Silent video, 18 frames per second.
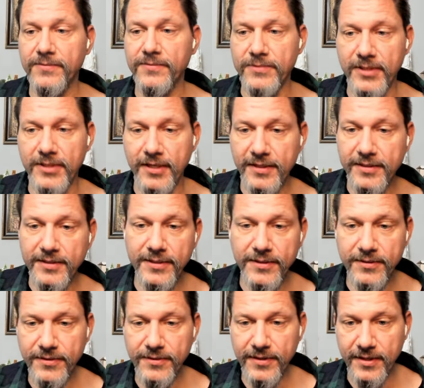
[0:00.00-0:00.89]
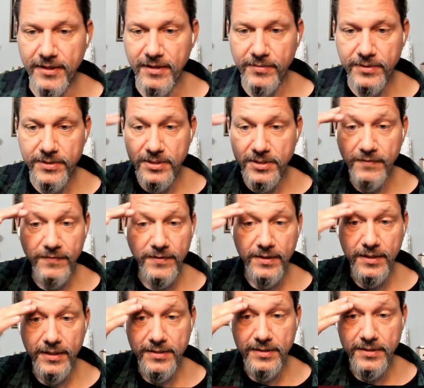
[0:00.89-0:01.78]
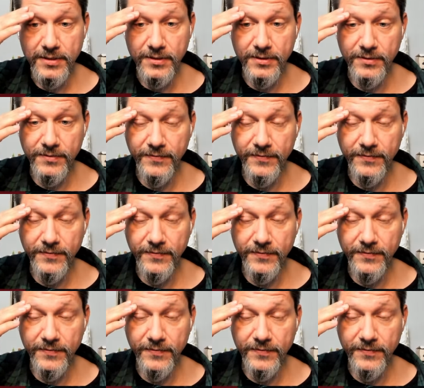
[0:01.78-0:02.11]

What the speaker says: Talk to your therapist if you need to.